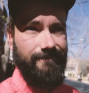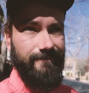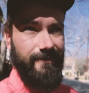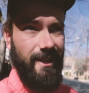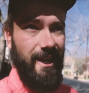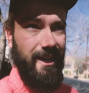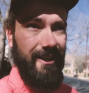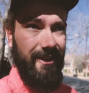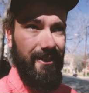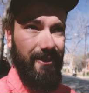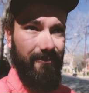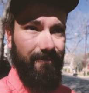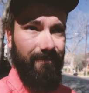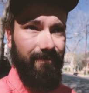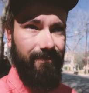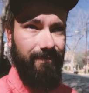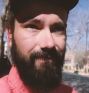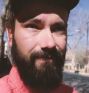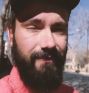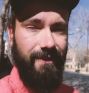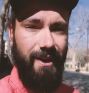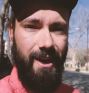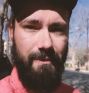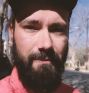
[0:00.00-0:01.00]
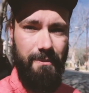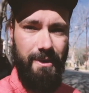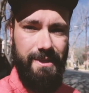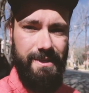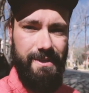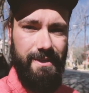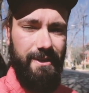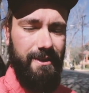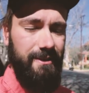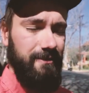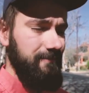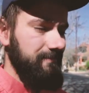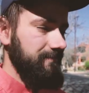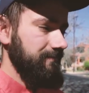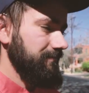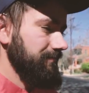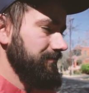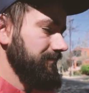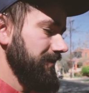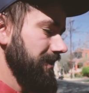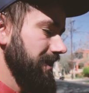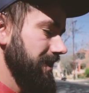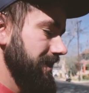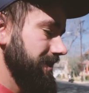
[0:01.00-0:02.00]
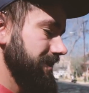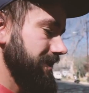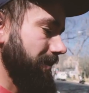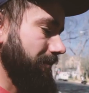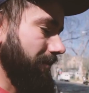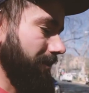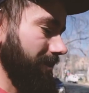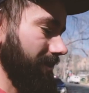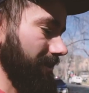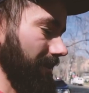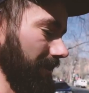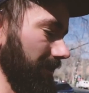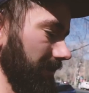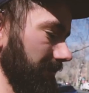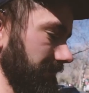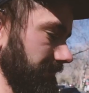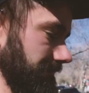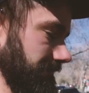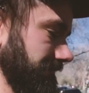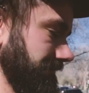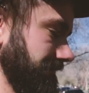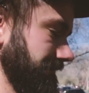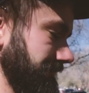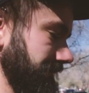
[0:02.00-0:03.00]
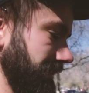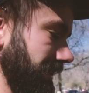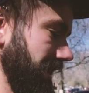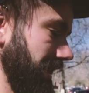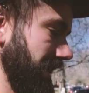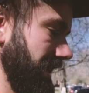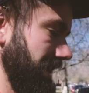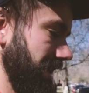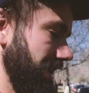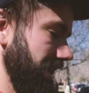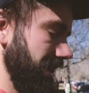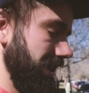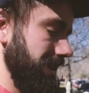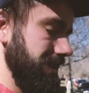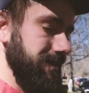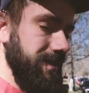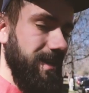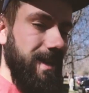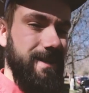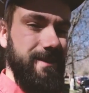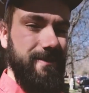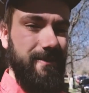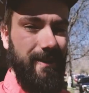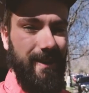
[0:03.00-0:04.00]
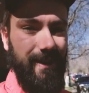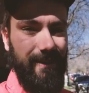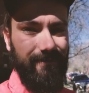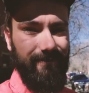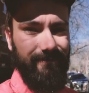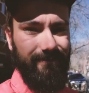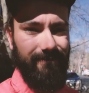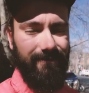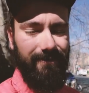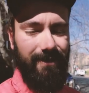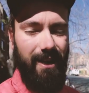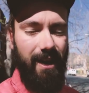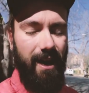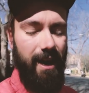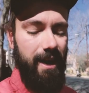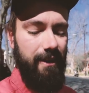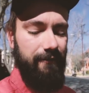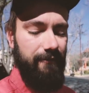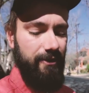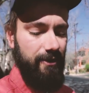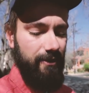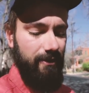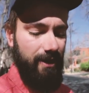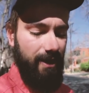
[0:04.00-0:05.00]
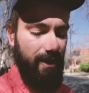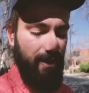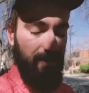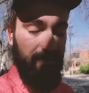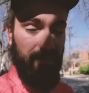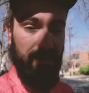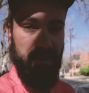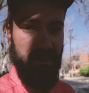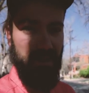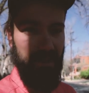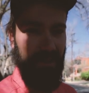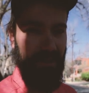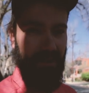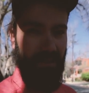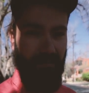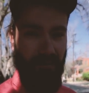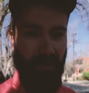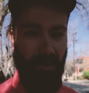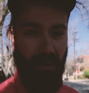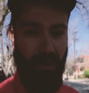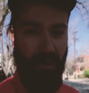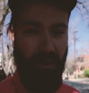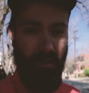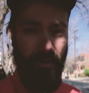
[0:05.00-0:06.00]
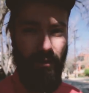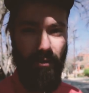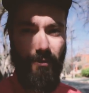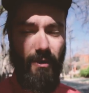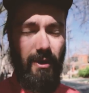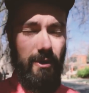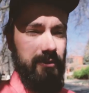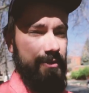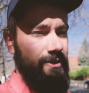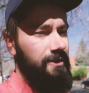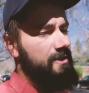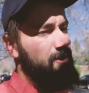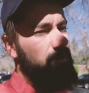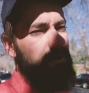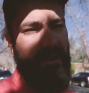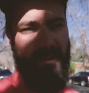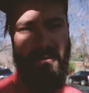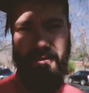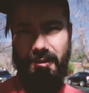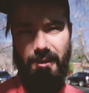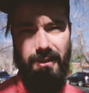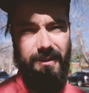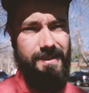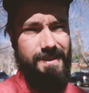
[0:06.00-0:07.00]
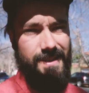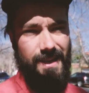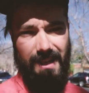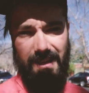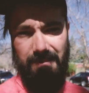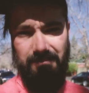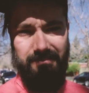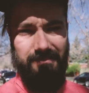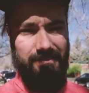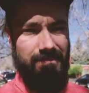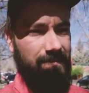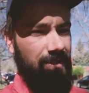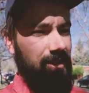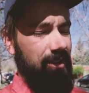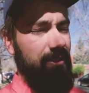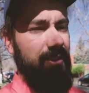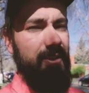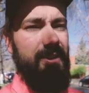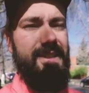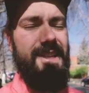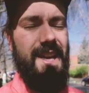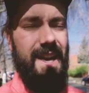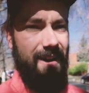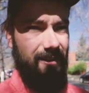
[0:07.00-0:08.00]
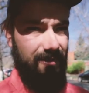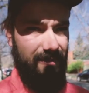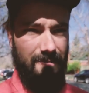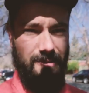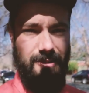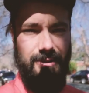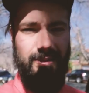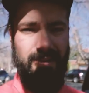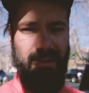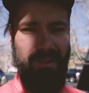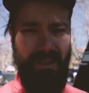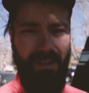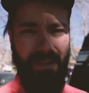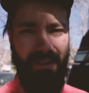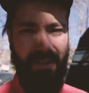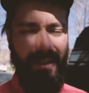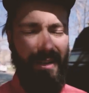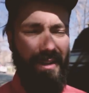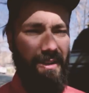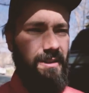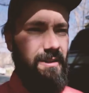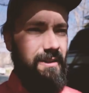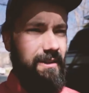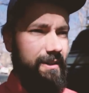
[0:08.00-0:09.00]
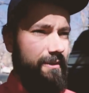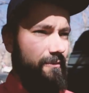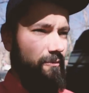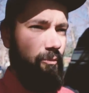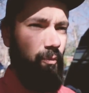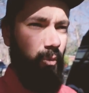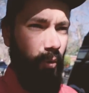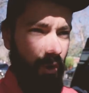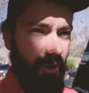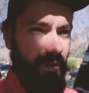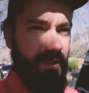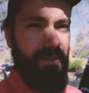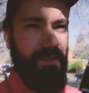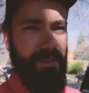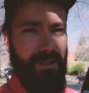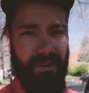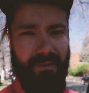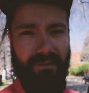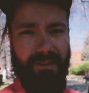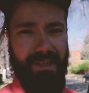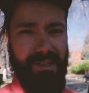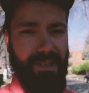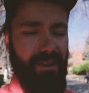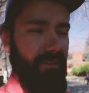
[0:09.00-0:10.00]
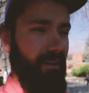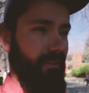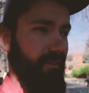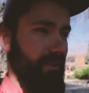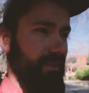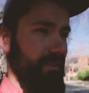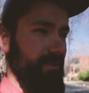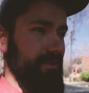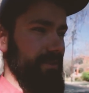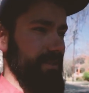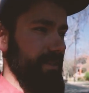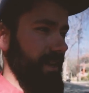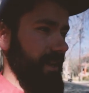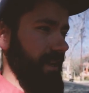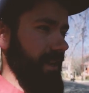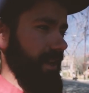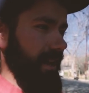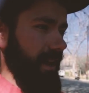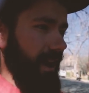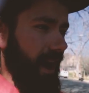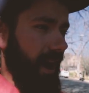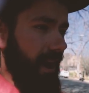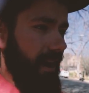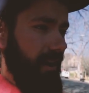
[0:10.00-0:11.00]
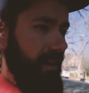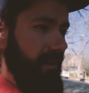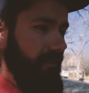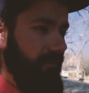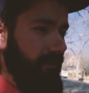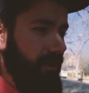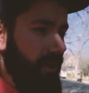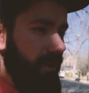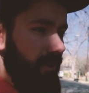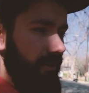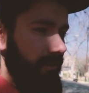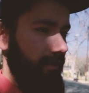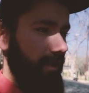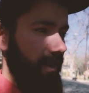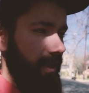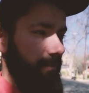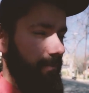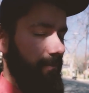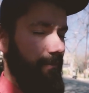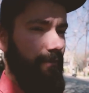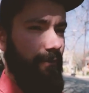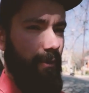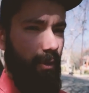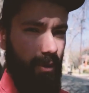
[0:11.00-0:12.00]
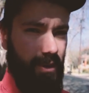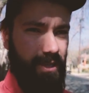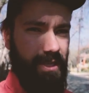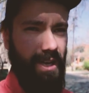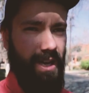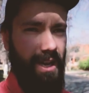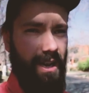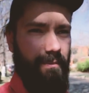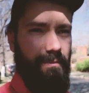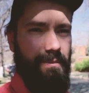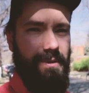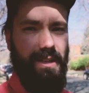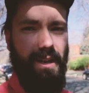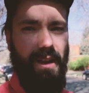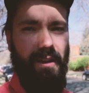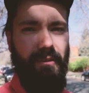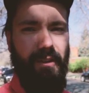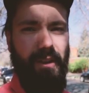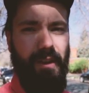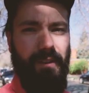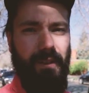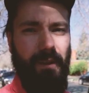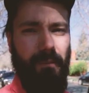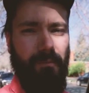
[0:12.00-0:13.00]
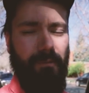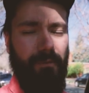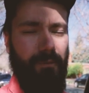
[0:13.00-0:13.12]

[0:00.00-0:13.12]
I don't know, nine months ago, 10 months ago. So that's great. If you're uh, thinking of getting on the road, don't go with Good Sam. They're terrible. The worst service I've ever used. I have called them four times and I've had them